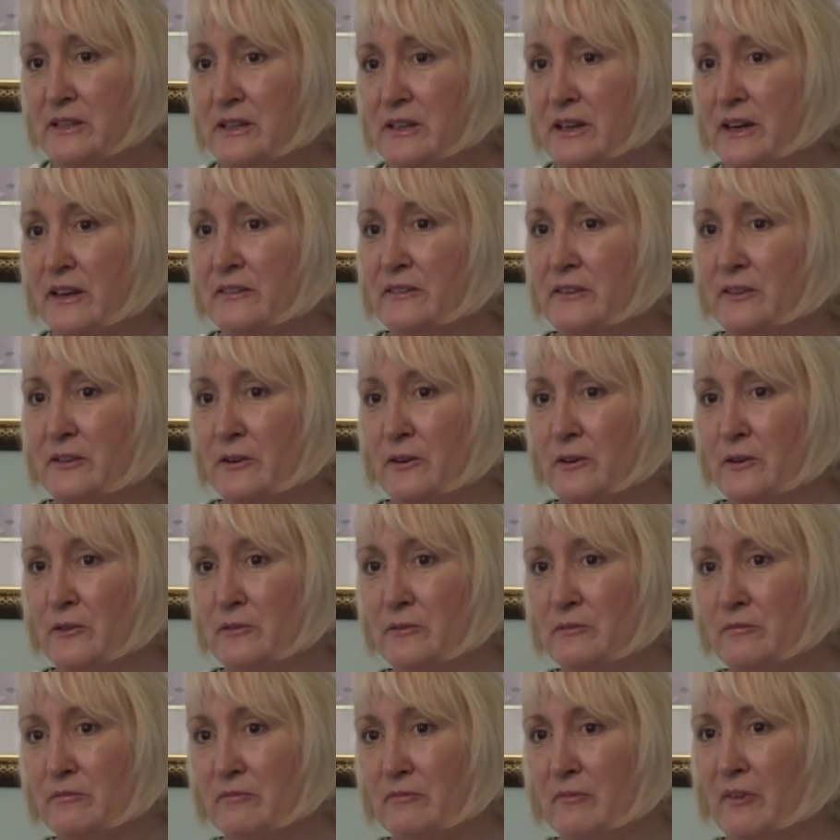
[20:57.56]
in their
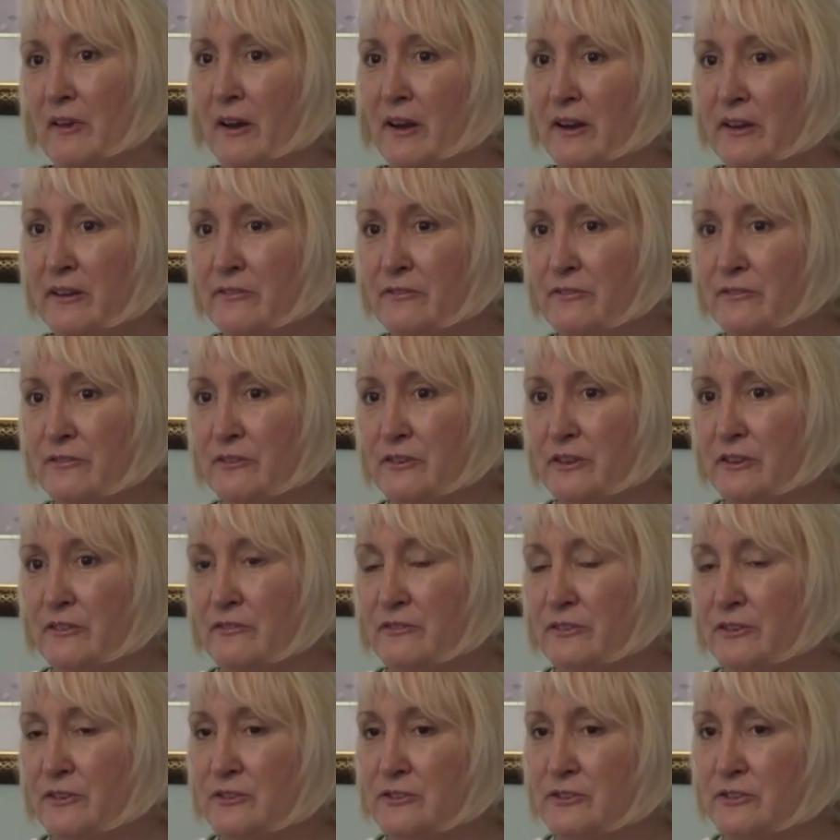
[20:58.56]
own life and
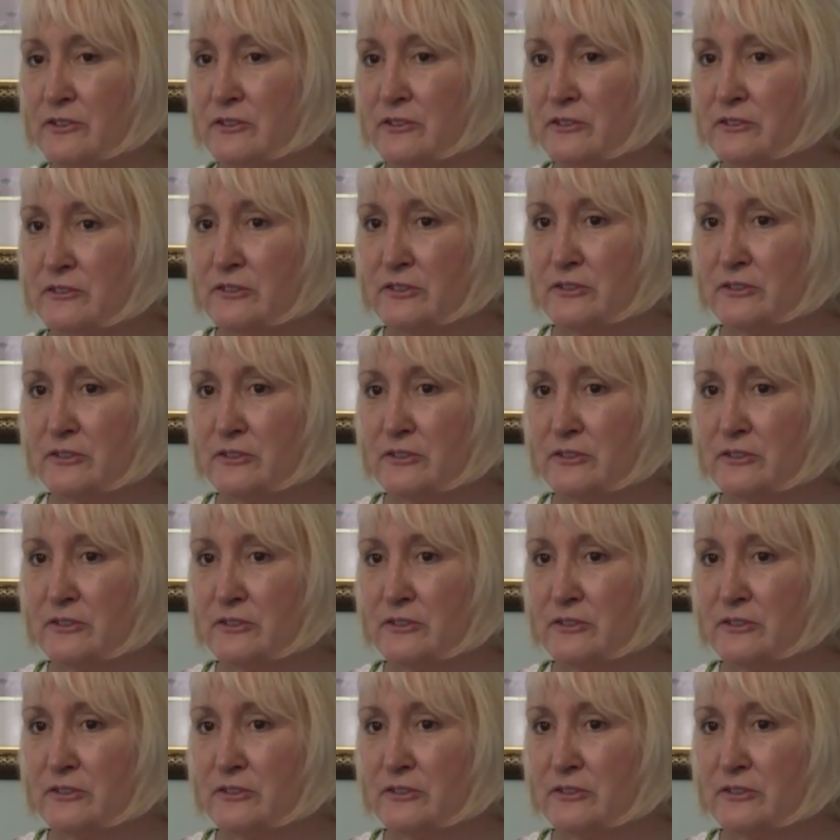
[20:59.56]
future